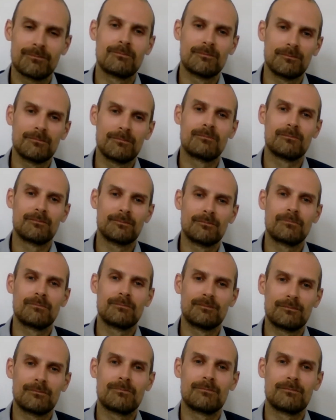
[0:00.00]
and therefore it
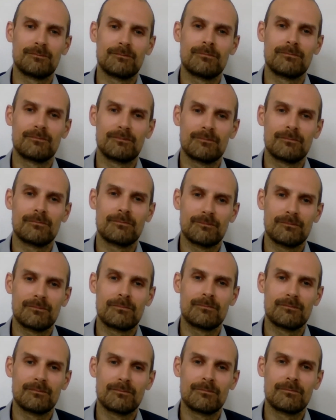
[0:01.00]
wasn't deliberate, it was
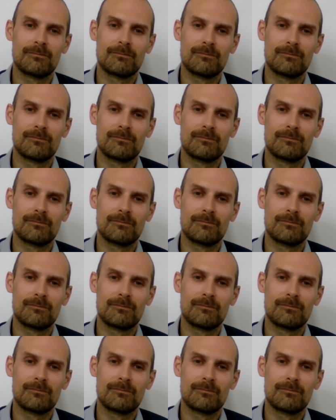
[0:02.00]
just